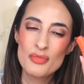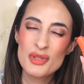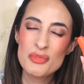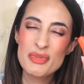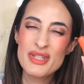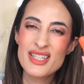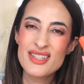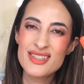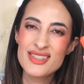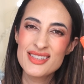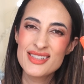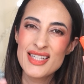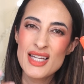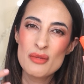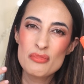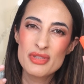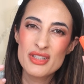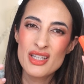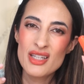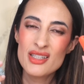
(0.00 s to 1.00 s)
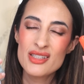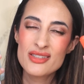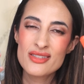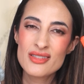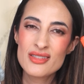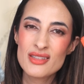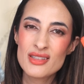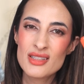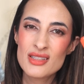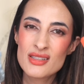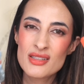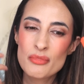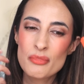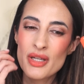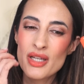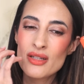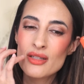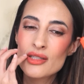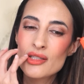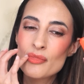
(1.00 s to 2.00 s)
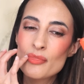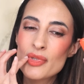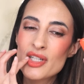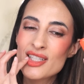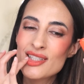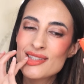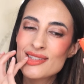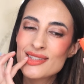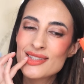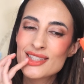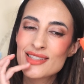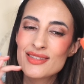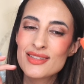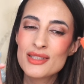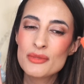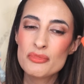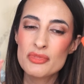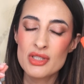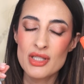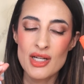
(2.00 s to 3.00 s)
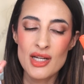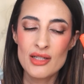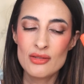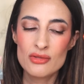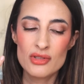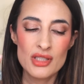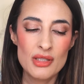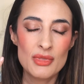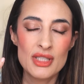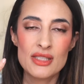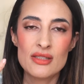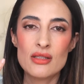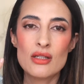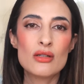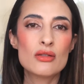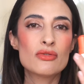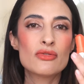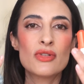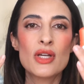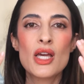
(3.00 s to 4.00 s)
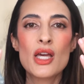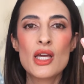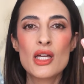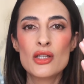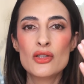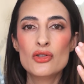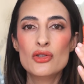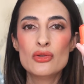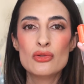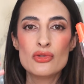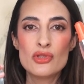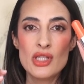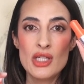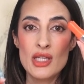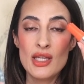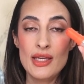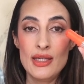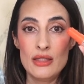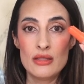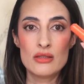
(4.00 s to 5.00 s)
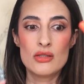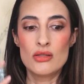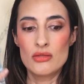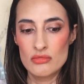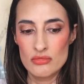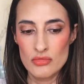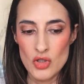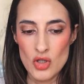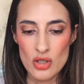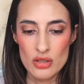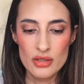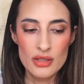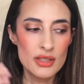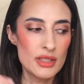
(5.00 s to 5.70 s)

But because the application is a pain in the butt on the lips, I don't see myself using it on the